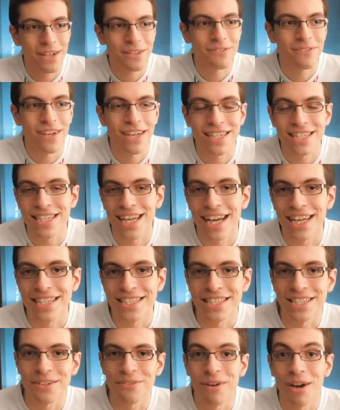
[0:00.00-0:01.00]
that's
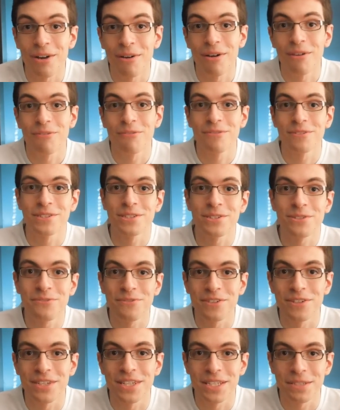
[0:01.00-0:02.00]
fantastic. Why do I still
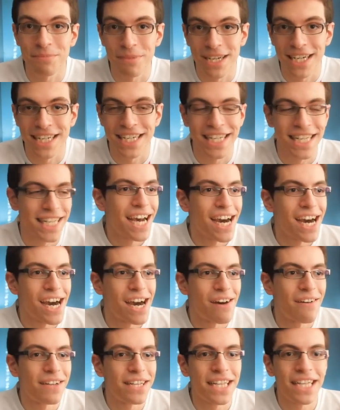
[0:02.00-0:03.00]
feel this pain?
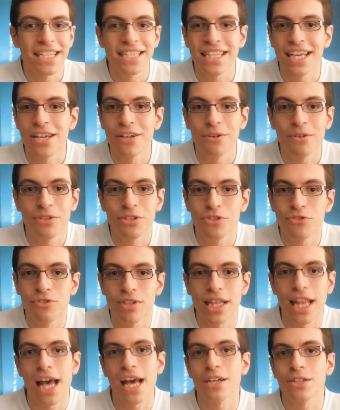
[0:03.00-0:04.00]
And they say, you know, just
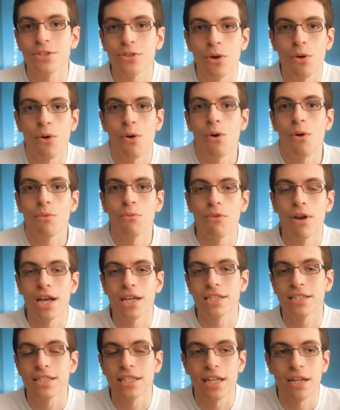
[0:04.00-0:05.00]
relax, go home,
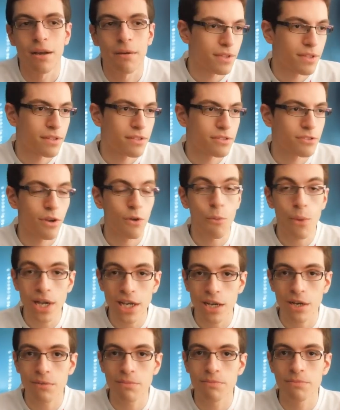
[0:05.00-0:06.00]
rest. And so I
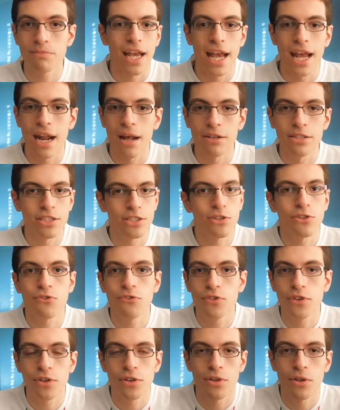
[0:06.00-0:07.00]
wake up and I still
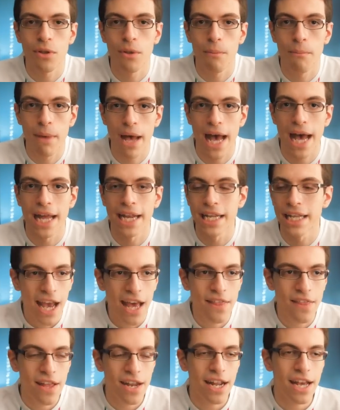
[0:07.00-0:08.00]
feel bad.
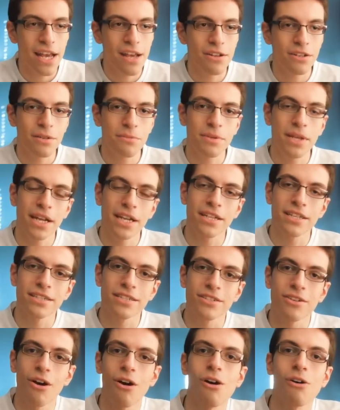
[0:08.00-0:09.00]
And then I end up getting
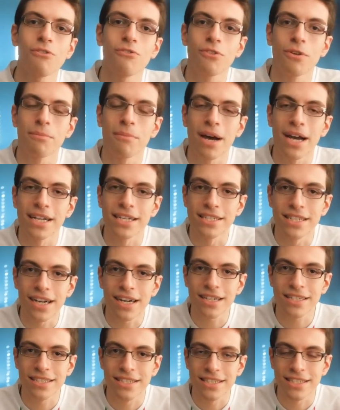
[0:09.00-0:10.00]
a call from my
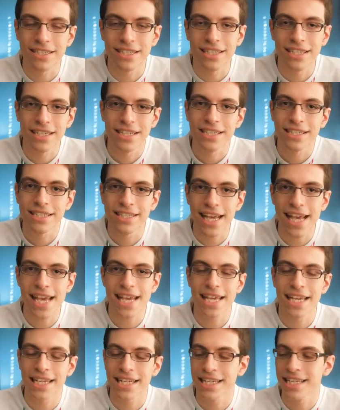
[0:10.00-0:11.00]
doctor
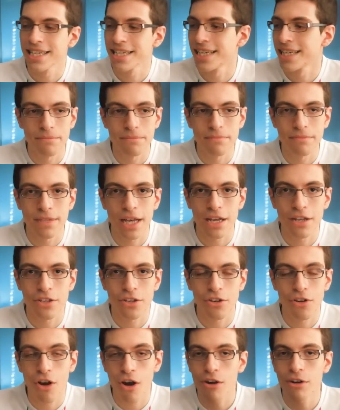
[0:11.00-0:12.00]
saying
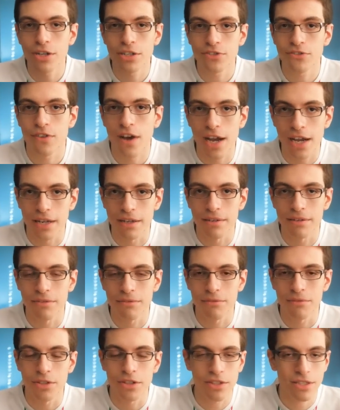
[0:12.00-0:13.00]
that your heart is fine.
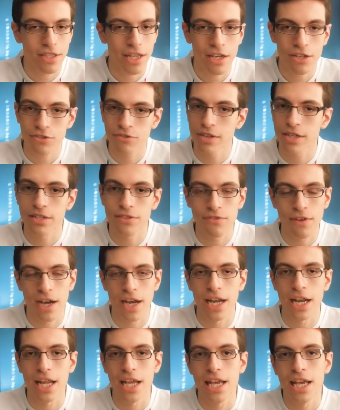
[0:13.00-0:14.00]
We looked at x-ray, it's
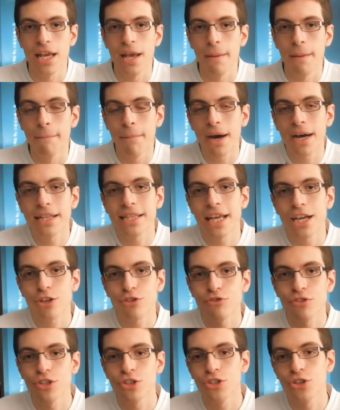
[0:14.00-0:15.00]
fine. But the
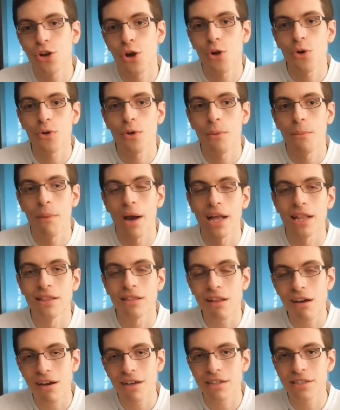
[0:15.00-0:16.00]
x-ray showed my
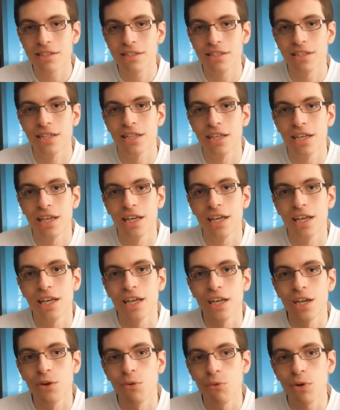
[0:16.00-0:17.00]
lungs,
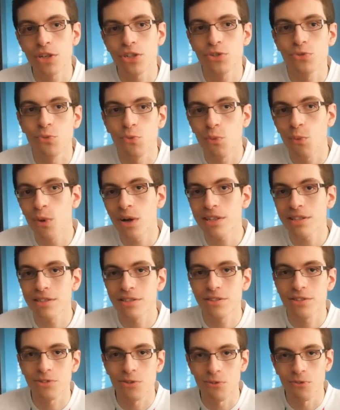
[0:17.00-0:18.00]
which
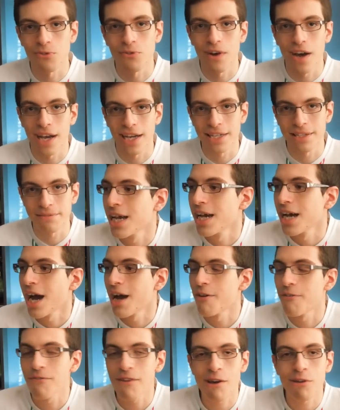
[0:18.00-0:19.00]
wasn't so fine.
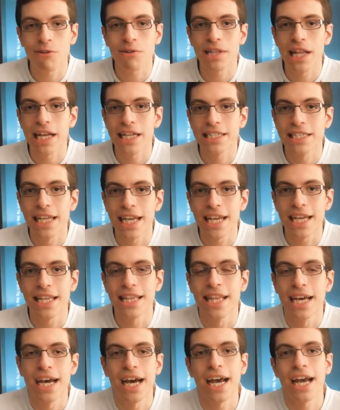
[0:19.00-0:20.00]
I found out that day
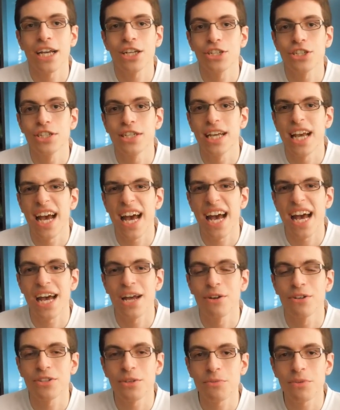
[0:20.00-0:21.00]
that I actually
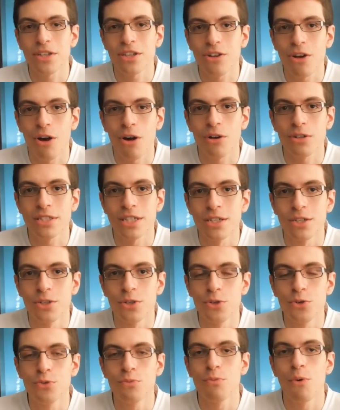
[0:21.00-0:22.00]
had something called a
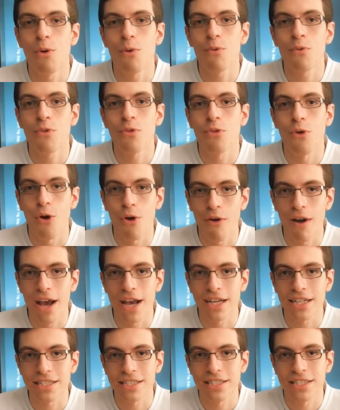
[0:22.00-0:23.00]

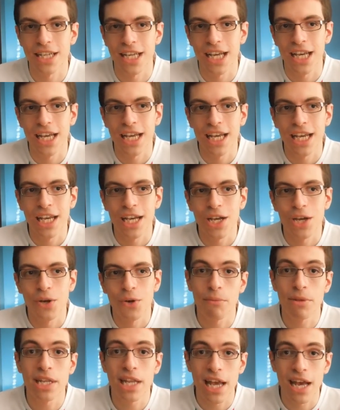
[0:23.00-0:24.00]
pneumothorax.
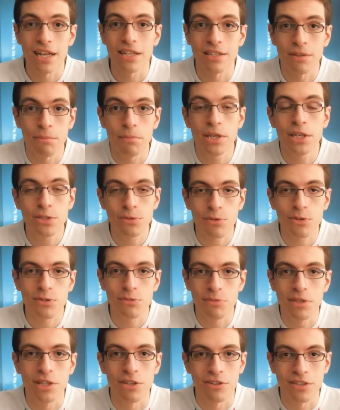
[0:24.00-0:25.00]
I mean, yeah, the P is supposed
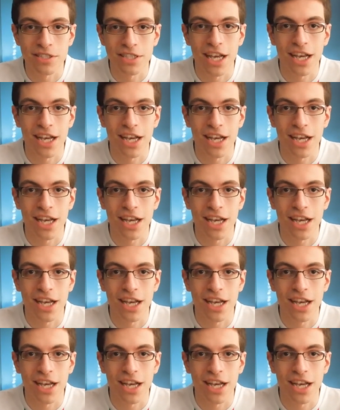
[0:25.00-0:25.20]
to be there,